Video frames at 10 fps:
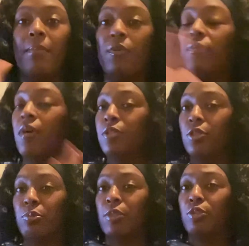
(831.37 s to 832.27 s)
moving on to
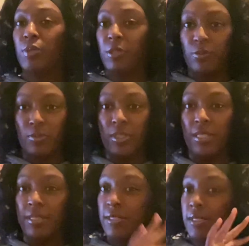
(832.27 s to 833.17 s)

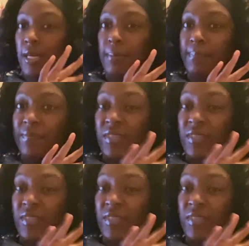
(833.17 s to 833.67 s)
2023 it's like